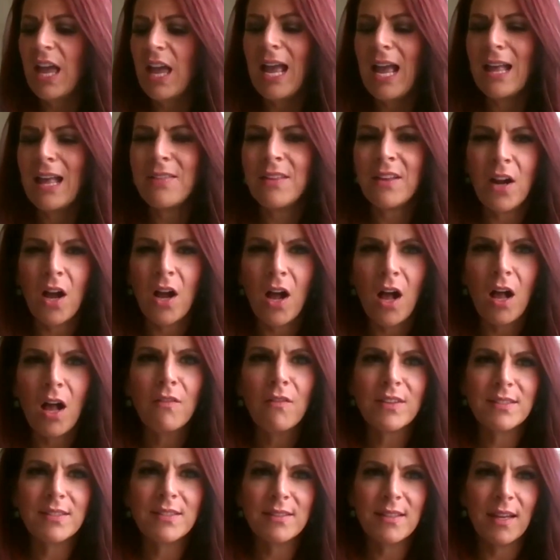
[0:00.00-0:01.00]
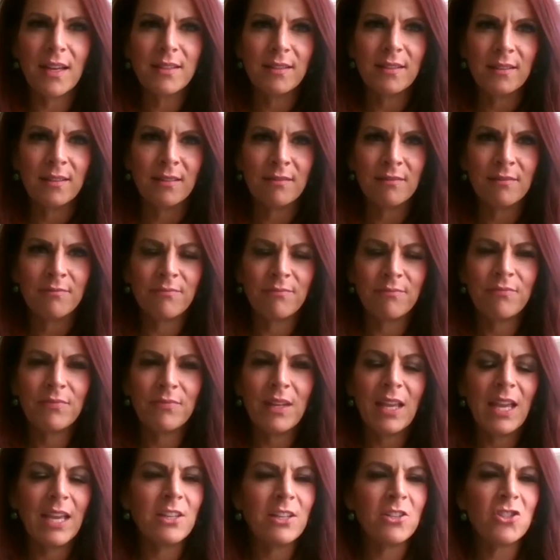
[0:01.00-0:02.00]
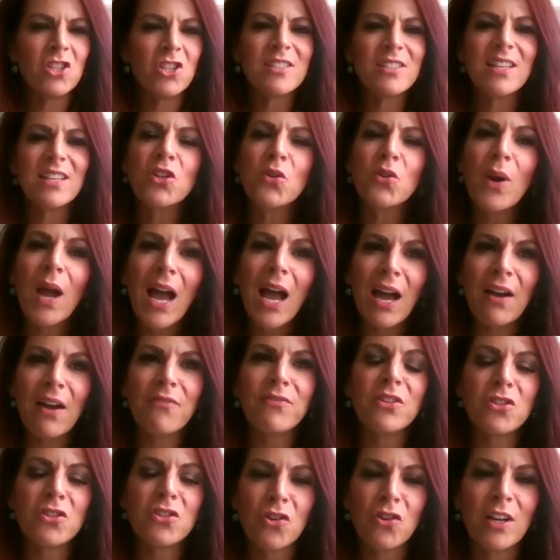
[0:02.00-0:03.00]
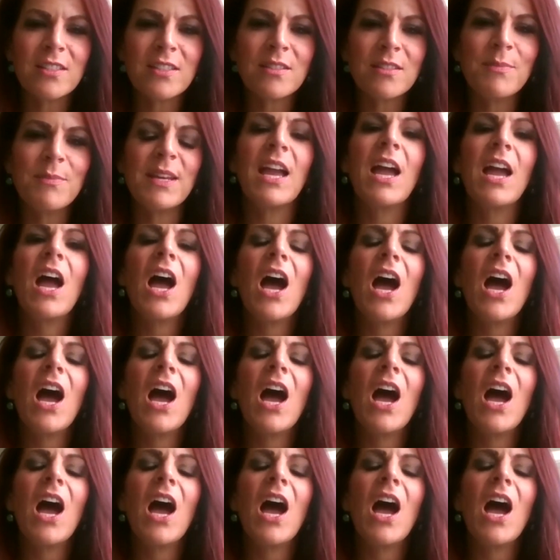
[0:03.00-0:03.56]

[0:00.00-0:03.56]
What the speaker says: And then all of a sudden, and she said, you have to trust me.